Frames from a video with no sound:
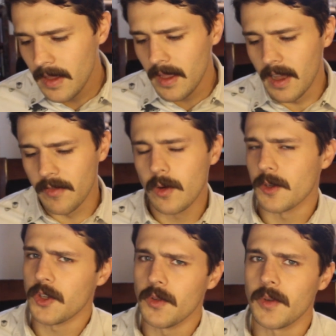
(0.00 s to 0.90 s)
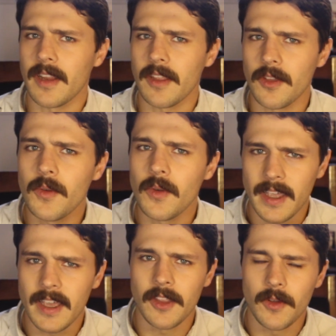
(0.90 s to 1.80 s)
Of course, you
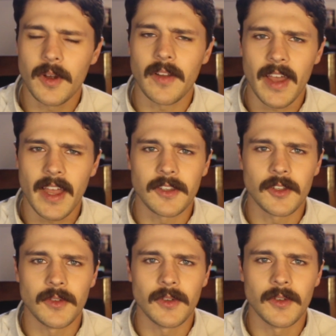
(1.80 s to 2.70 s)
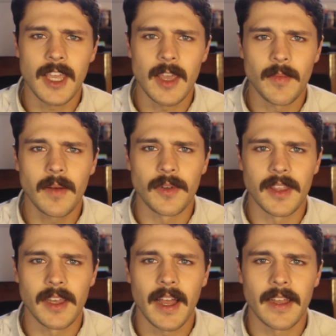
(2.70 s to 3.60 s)
would have had to keep up with
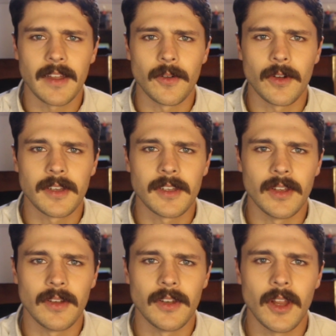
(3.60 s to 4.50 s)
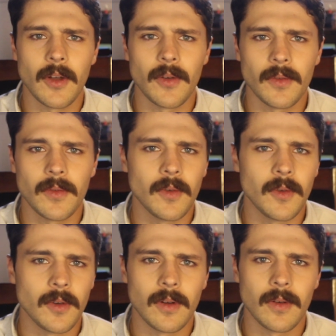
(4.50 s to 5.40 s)
the guy in order to know
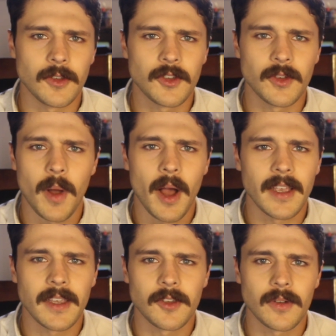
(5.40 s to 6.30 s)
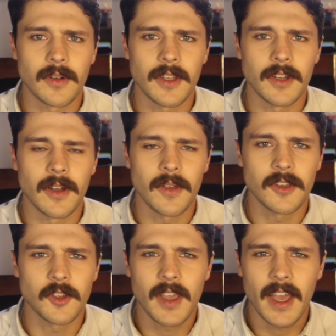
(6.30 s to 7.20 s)
or surmise, or
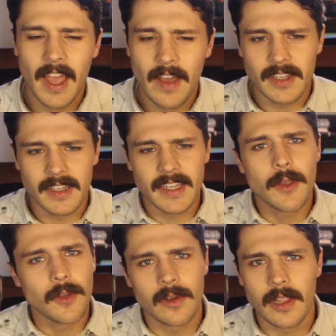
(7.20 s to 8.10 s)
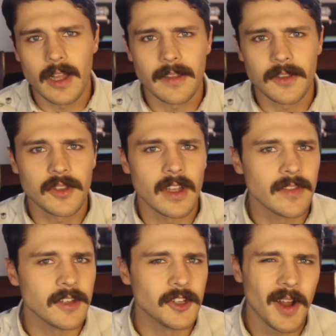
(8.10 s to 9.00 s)
because you kind of have to dig through a lot of this stuff
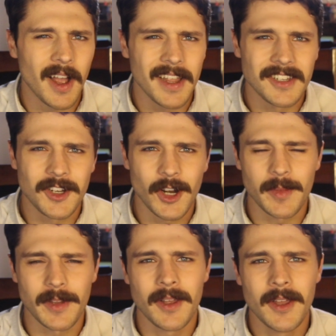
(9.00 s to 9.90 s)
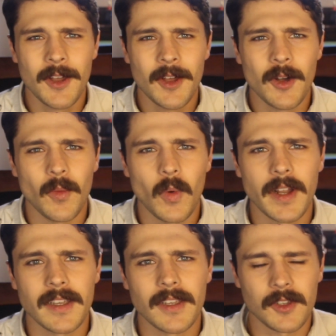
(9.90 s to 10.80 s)
to try and determine
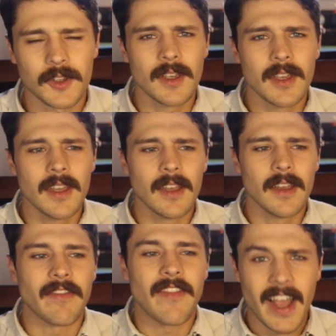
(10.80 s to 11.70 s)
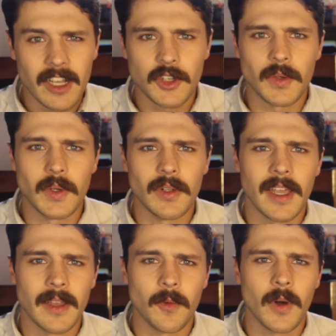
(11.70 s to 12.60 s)
what is factual
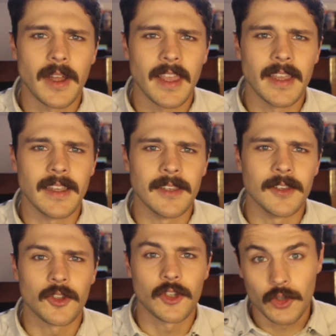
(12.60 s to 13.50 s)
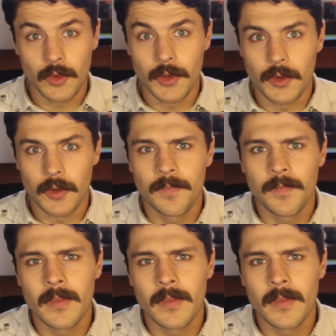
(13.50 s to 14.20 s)
and what is true,